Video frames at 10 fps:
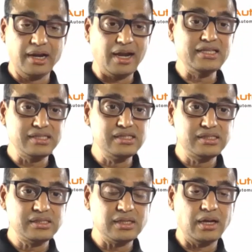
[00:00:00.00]

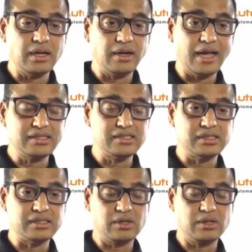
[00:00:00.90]
licenses,